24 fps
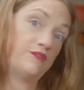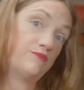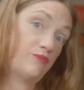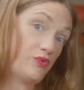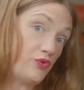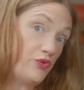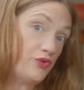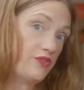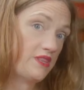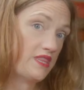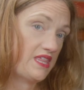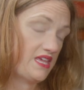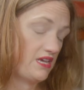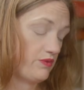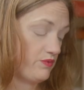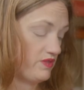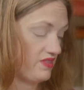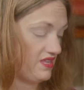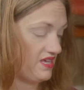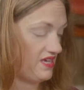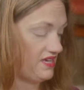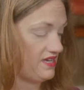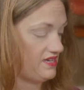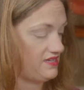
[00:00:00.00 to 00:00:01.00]
the important thing
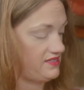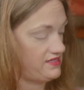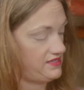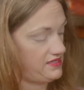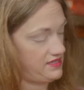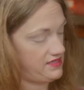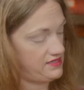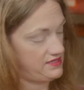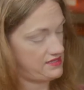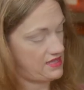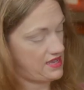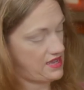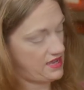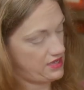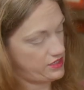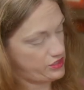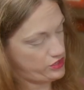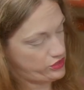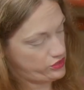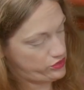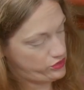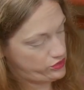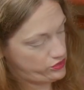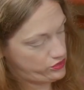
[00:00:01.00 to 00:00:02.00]
with these is that
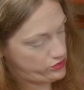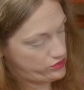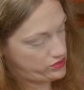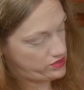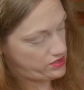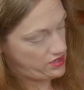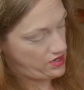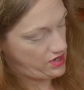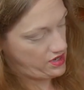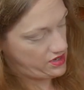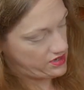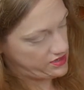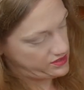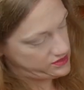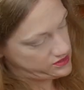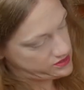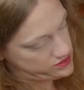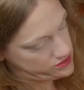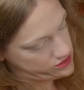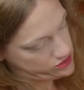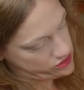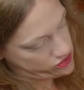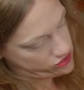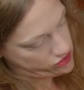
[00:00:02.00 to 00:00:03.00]
you
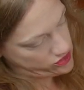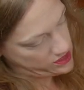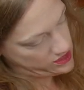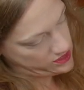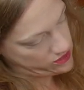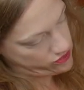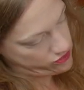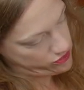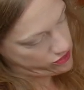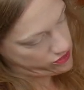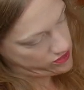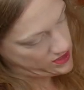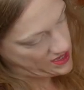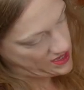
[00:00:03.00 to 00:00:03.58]
cut straight through